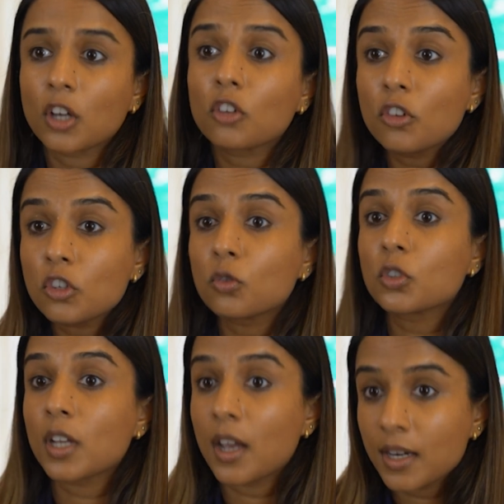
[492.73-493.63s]
a crucial
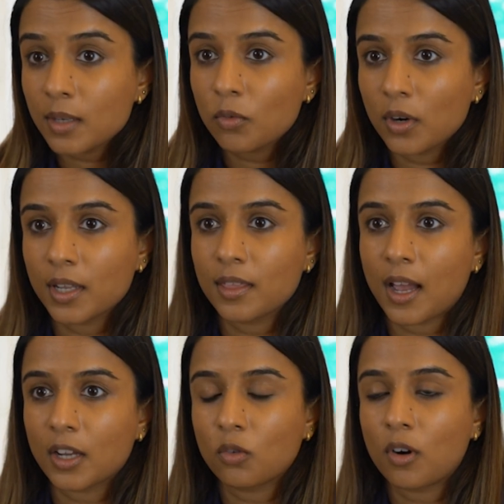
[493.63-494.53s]
turning point in
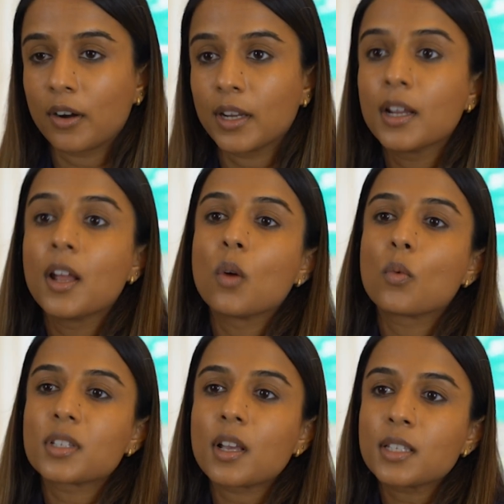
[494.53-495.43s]
that inquiry
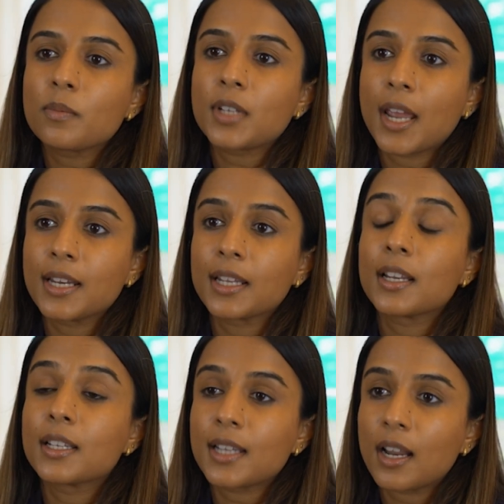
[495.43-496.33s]
was us obtaining an
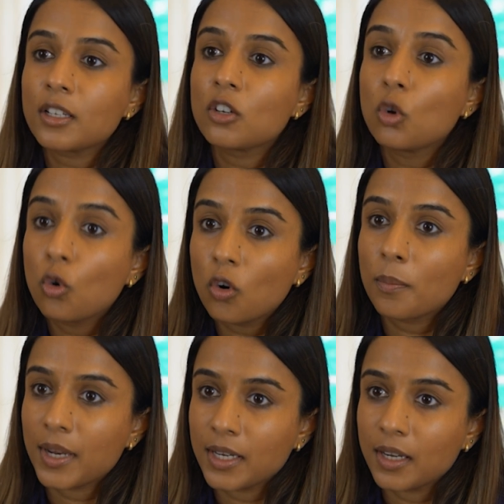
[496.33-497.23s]
Italian law
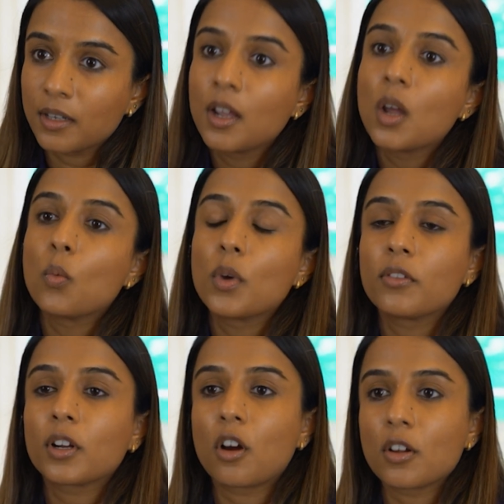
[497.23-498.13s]
opinion with
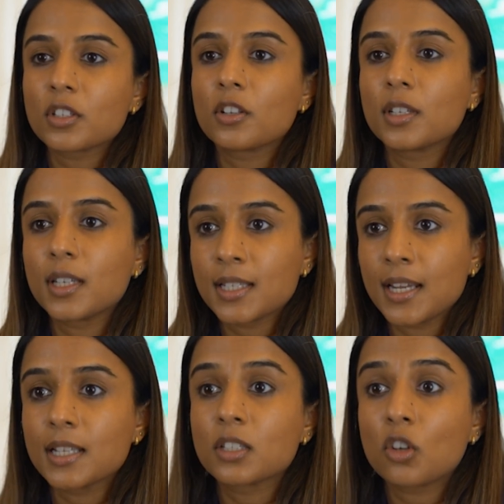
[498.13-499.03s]
regards to the
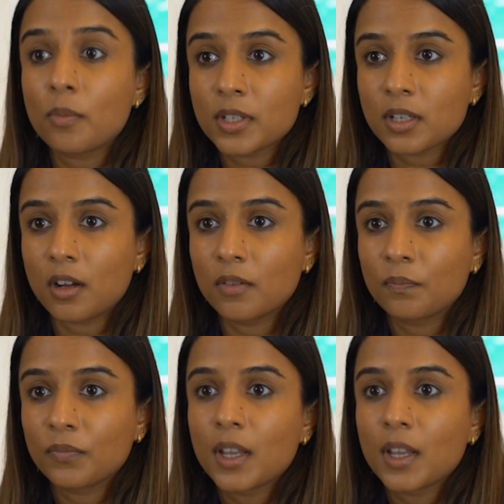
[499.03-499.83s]
deceased's domicile.